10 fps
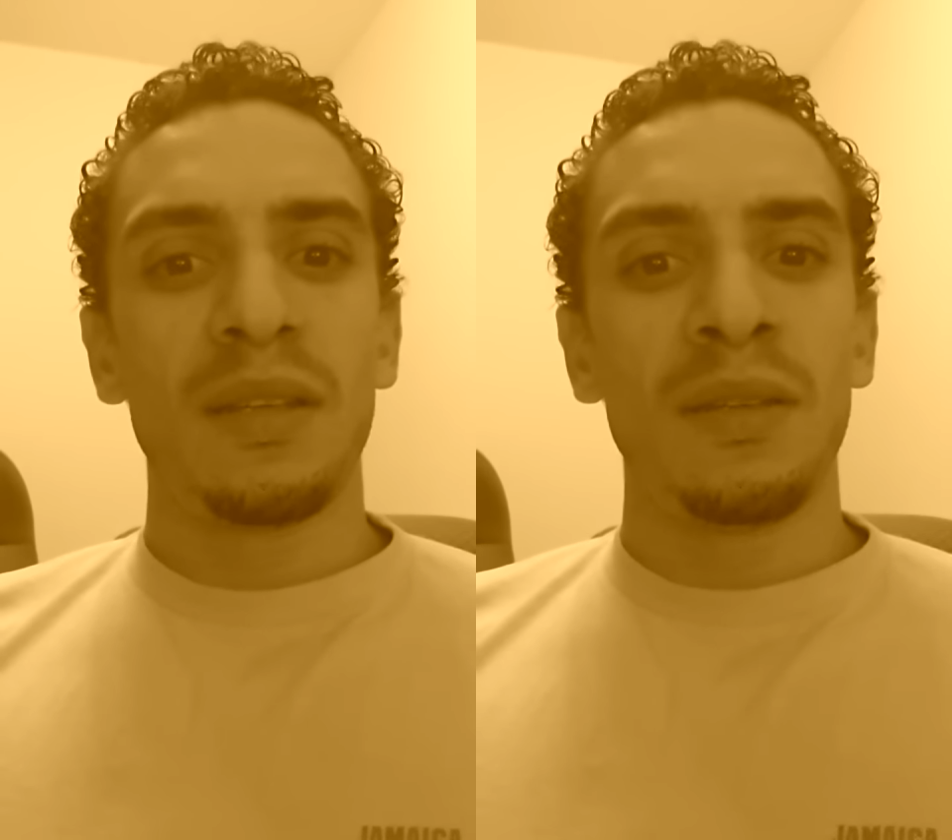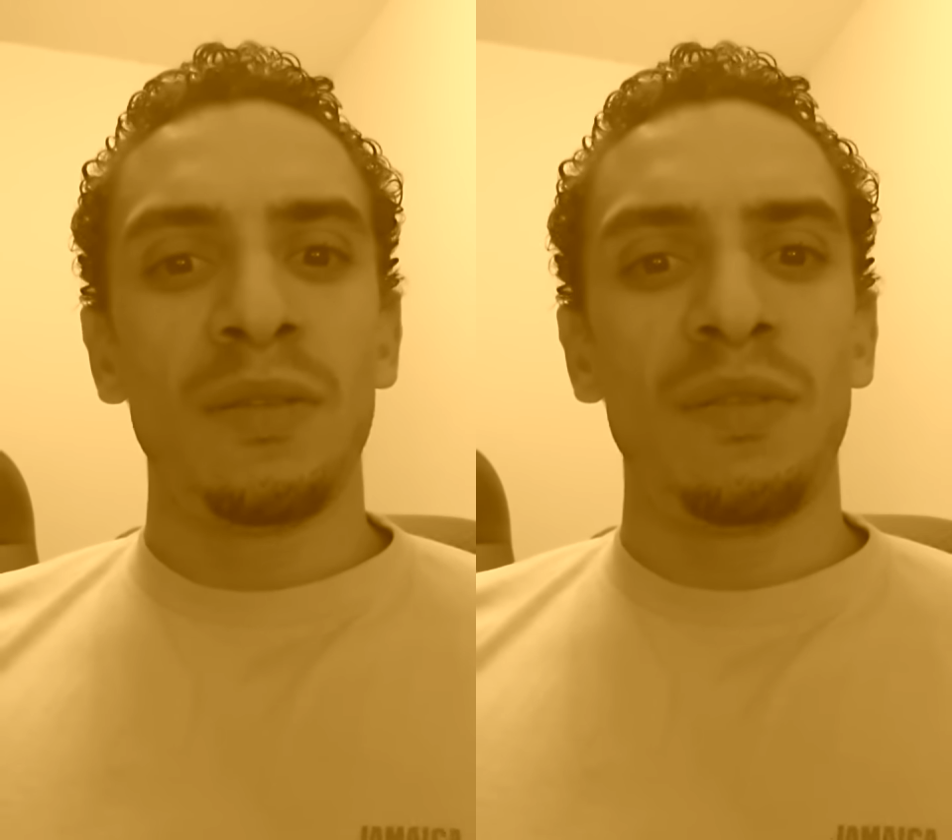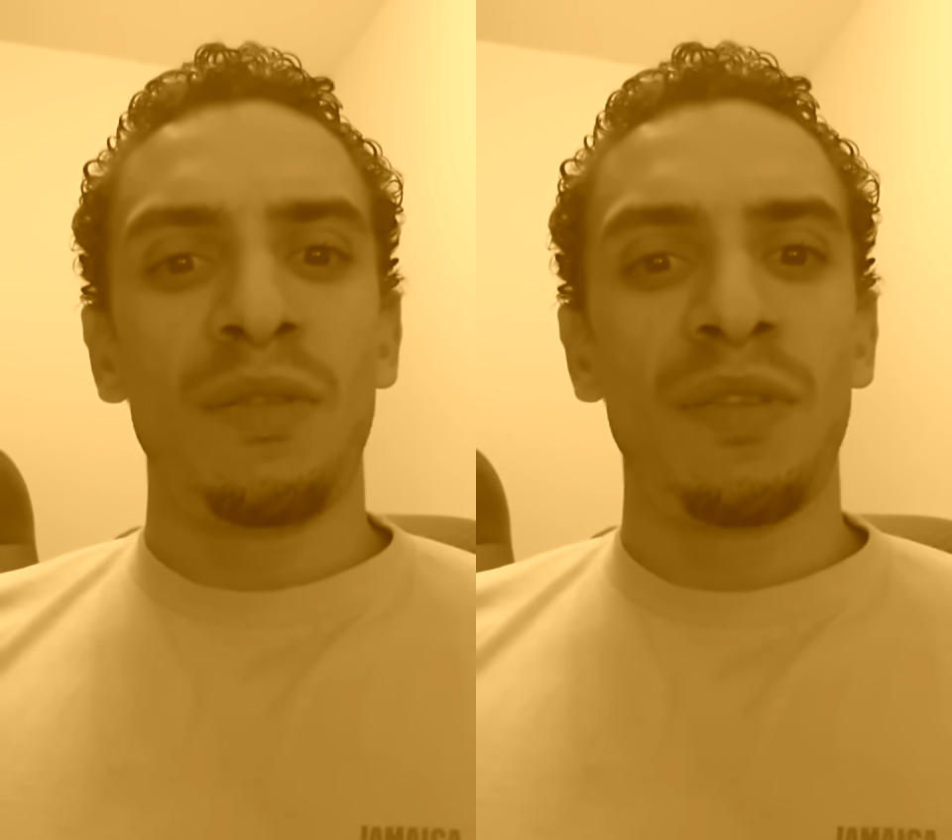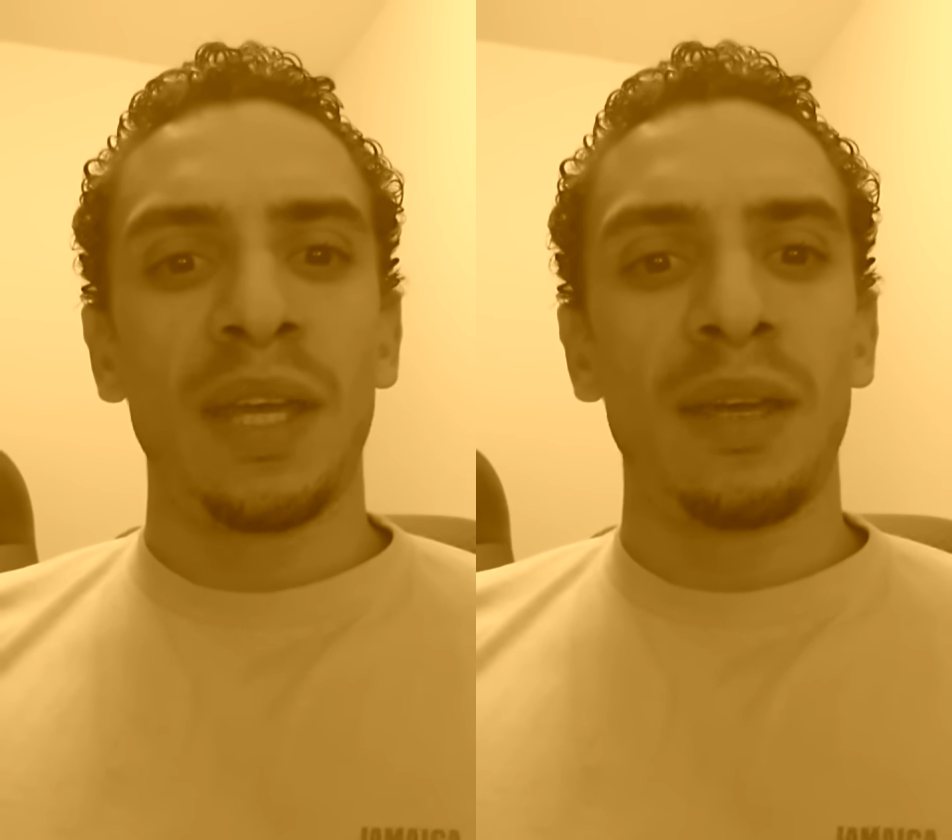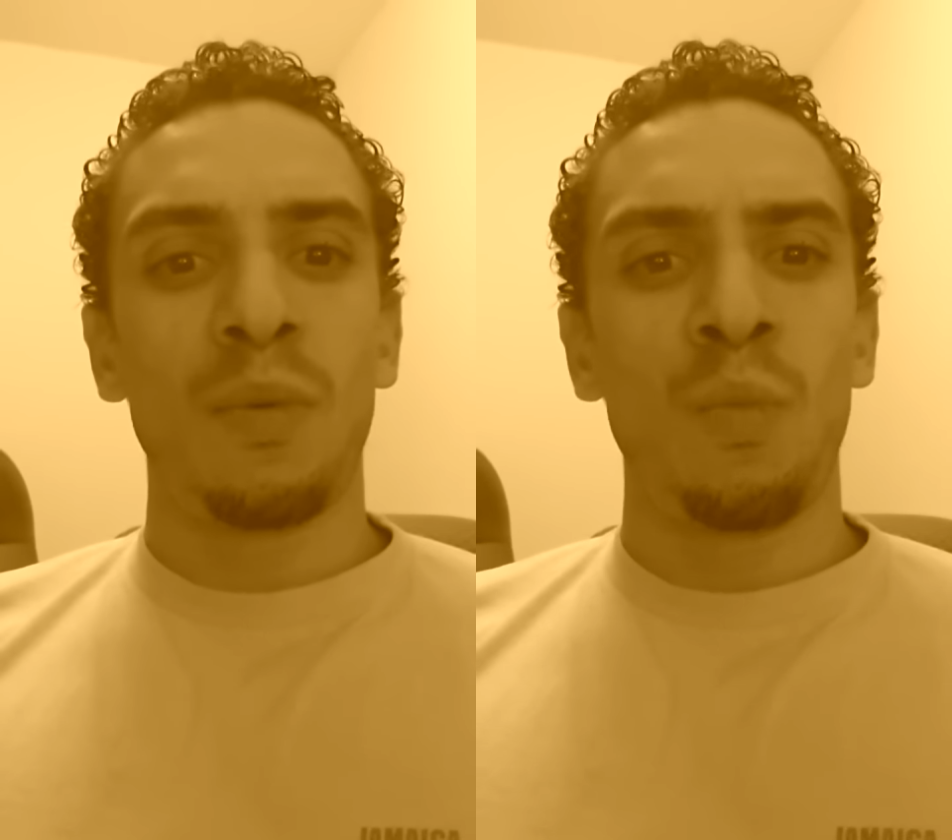you, you
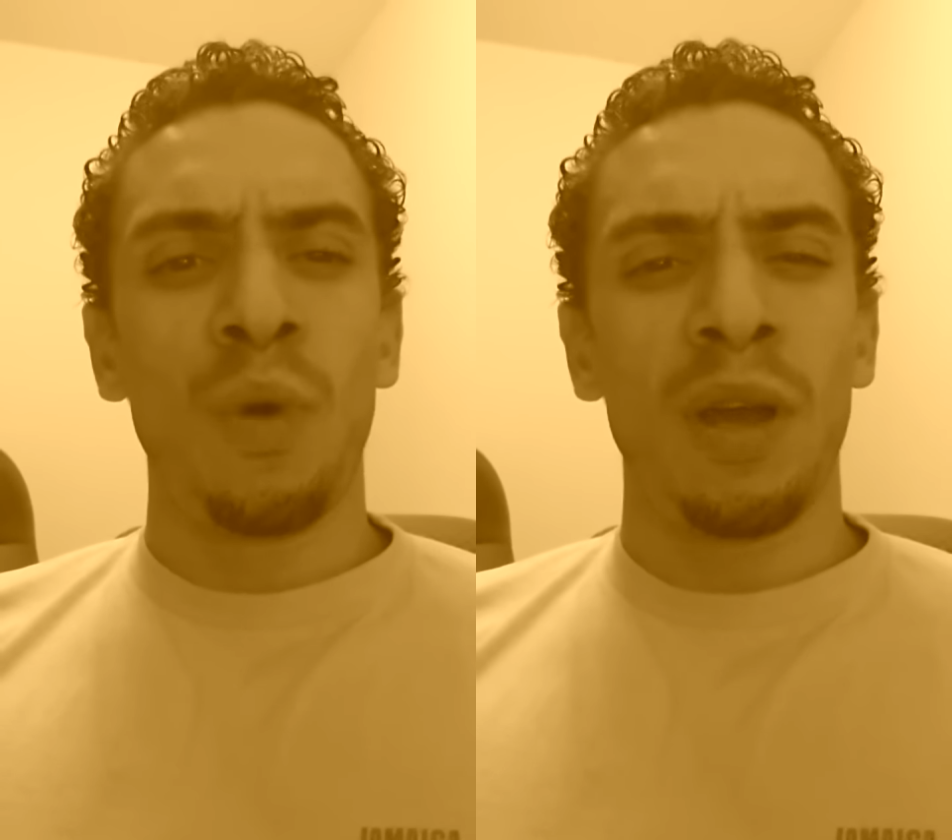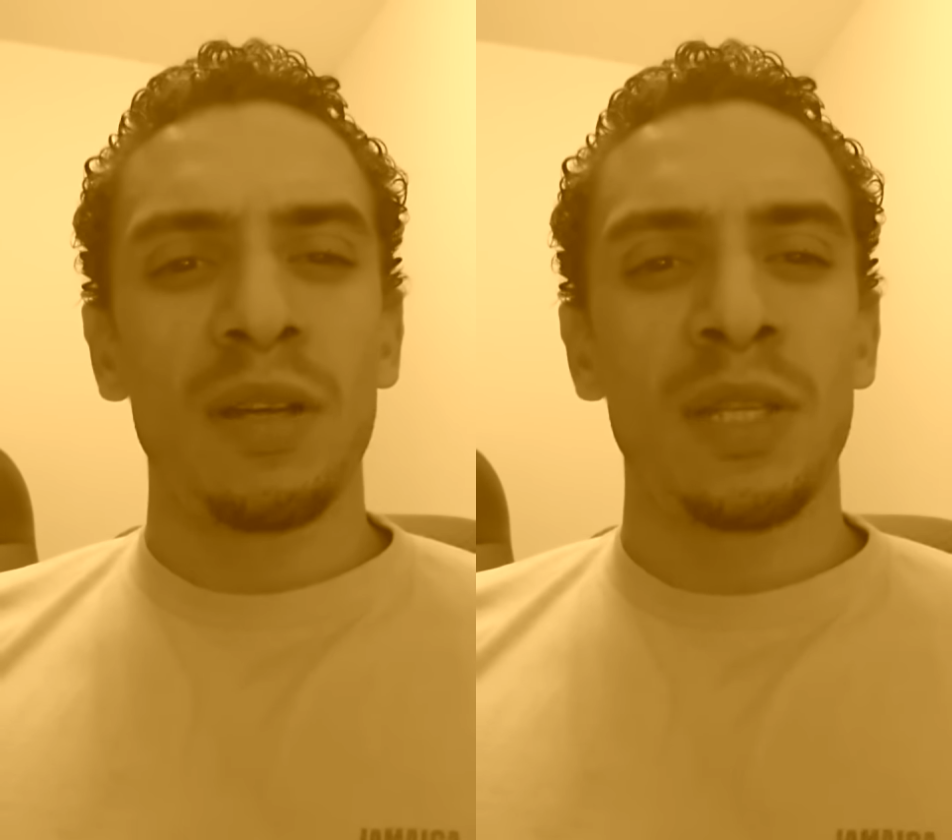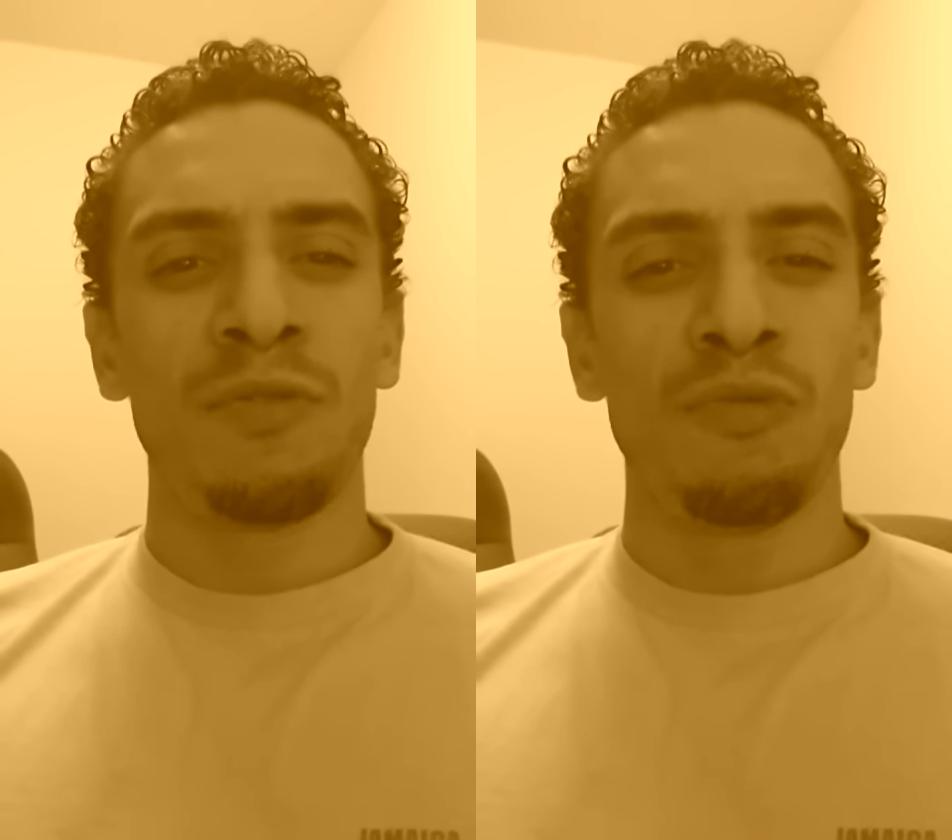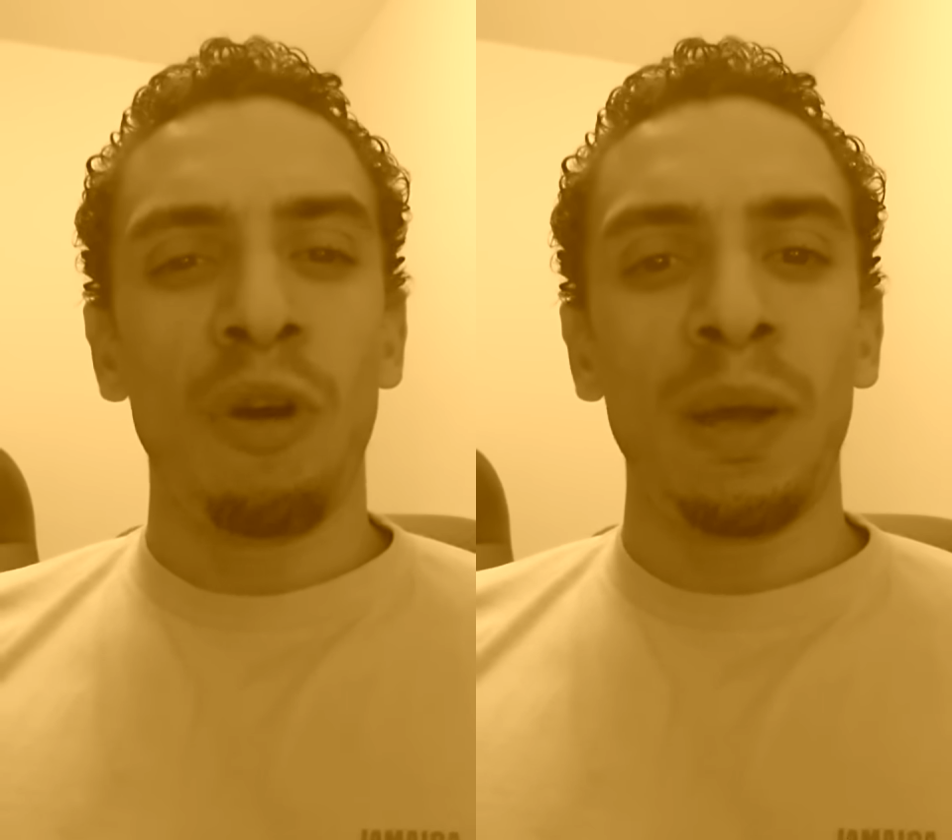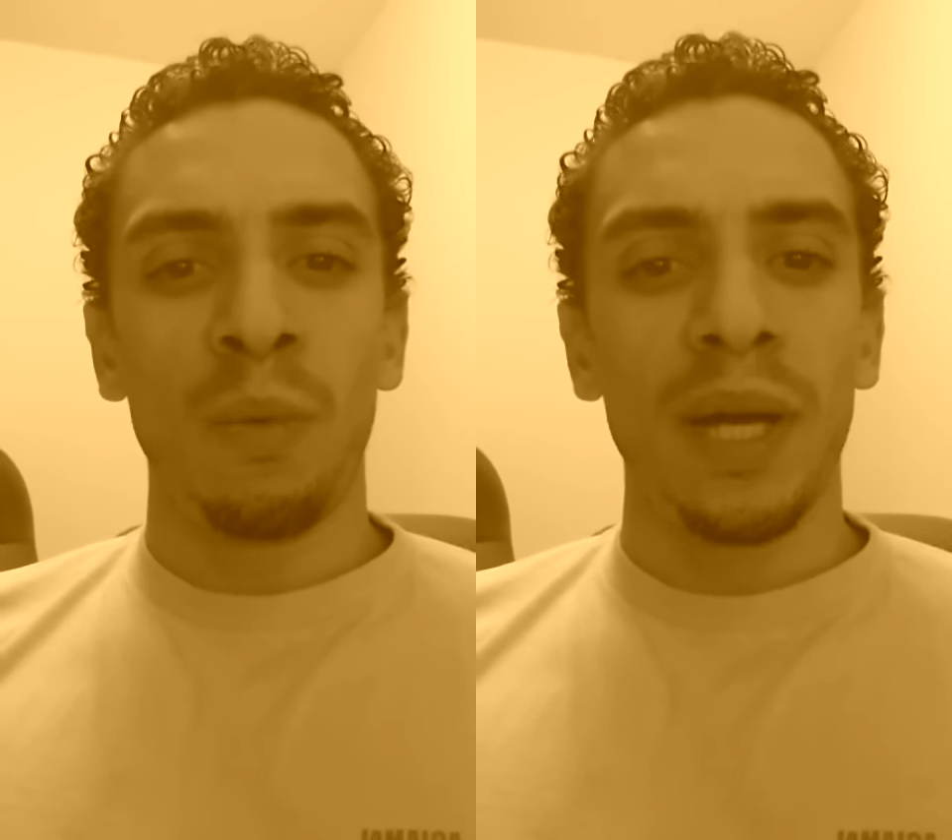think works the
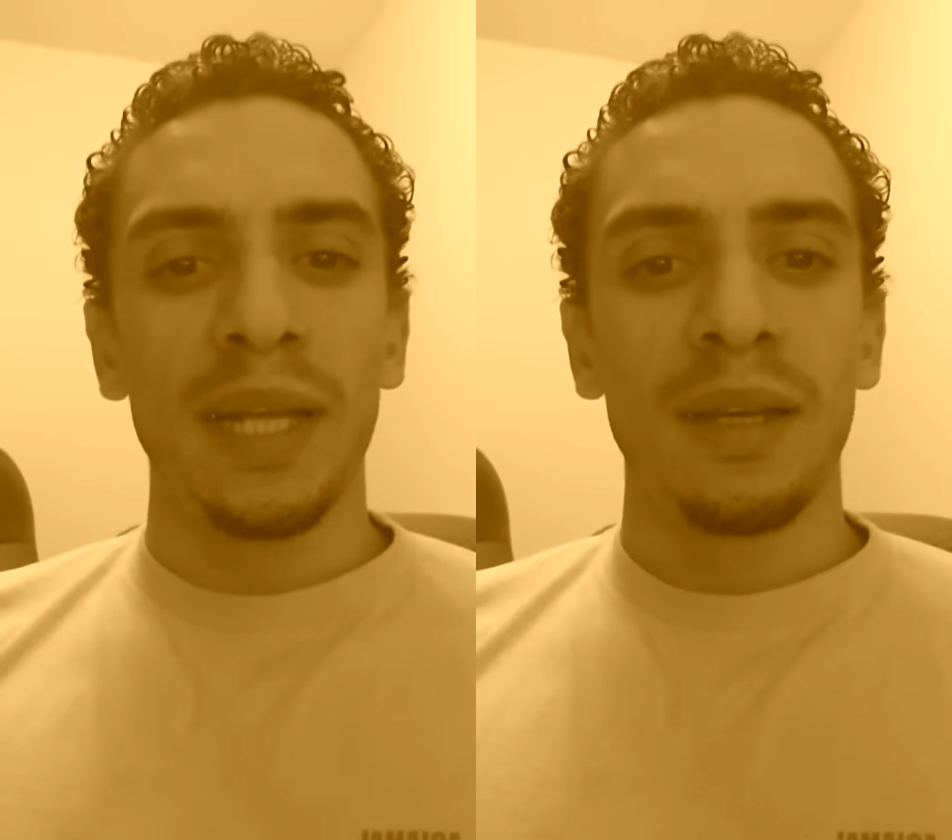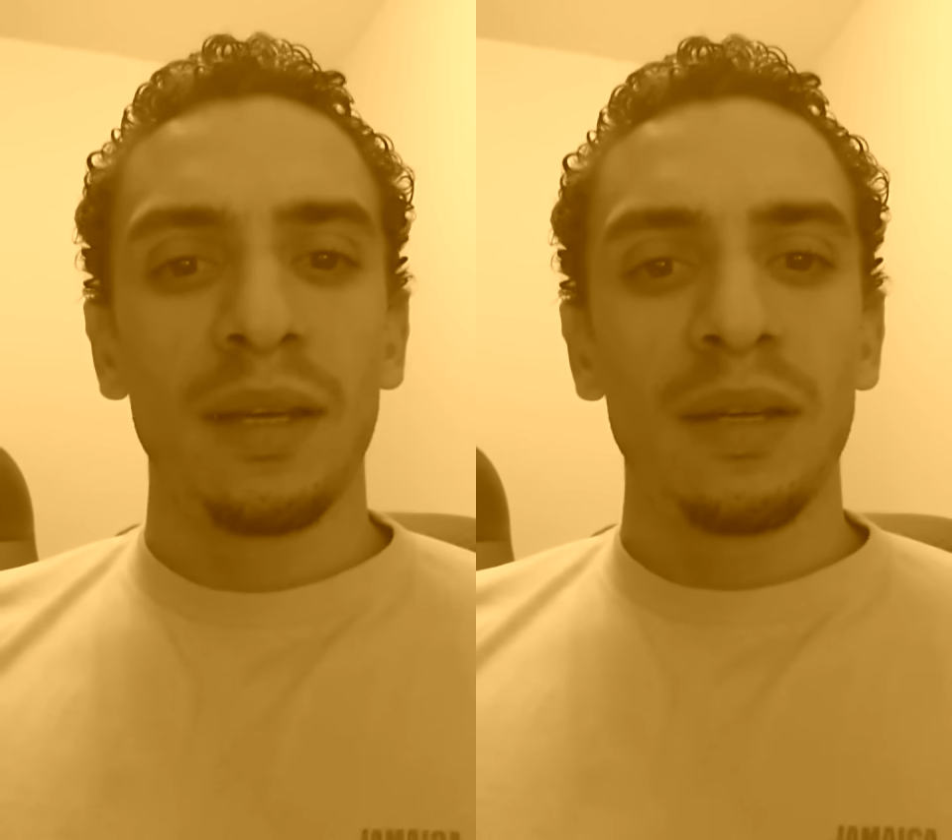right way